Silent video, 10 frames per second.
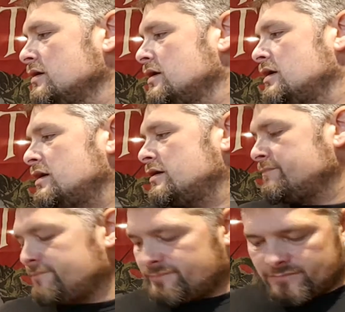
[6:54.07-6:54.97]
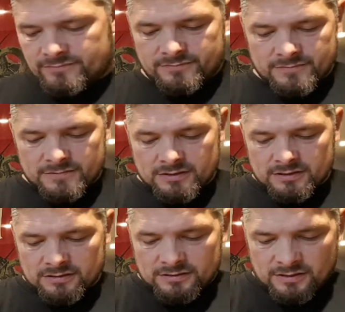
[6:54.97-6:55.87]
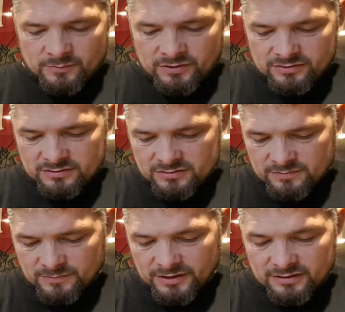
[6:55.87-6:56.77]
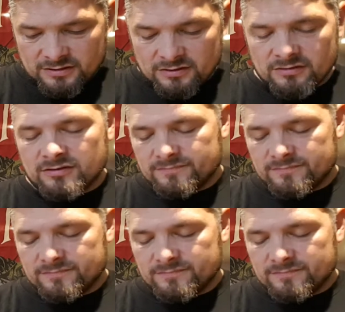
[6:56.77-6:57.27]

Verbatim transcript: Um, then we got oh my oh,